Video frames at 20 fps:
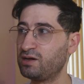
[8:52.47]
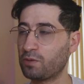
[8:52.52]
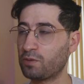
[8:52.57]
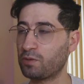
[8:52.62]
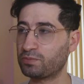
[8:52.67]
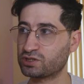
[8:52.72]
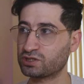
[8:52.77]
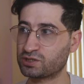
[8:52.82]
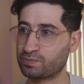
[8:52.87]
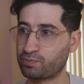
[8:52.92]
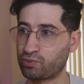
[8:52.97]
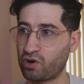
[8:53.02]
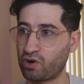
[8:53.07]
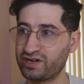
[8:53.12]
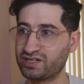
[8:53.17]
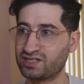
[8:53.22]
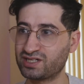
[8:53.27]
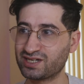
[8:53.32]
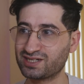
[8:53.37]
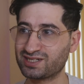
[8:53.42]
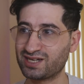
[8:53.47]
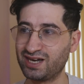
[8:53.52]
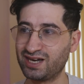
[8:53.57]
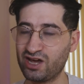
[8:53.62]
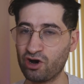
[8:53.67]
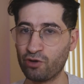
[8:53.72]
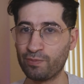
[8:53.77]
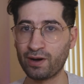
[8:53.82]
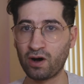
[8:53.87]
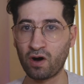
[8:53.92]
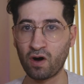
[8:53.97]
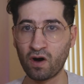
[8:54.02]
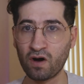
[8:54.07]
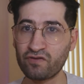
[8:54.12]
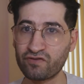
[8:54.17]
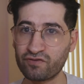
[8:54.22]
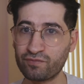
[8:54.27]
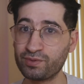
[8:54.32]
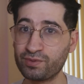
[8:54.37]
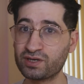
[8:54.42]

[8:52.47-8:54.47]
options pricing is a little bit off